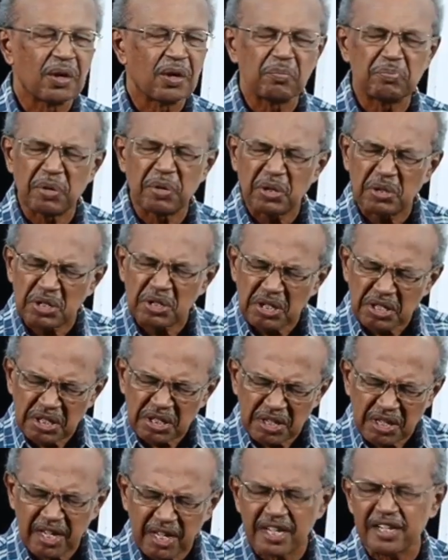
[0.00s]

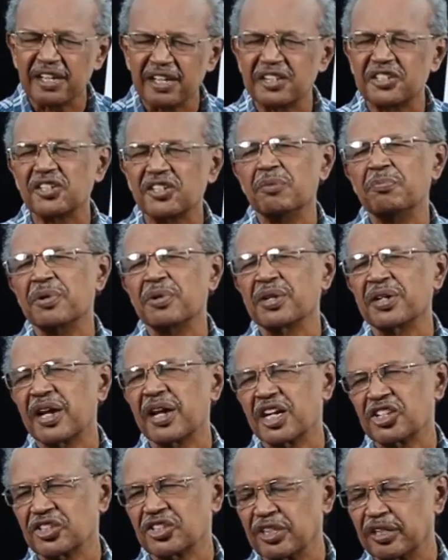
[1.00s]
purely temporary
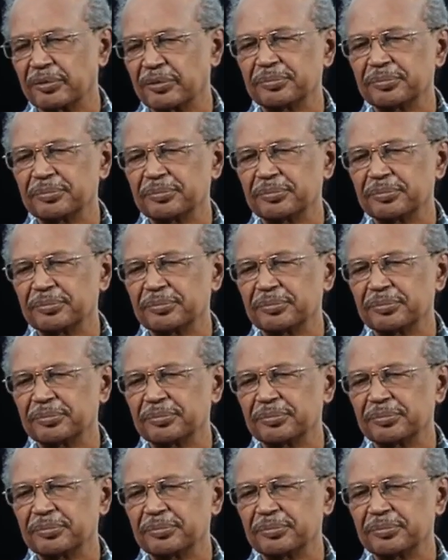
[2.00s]
action.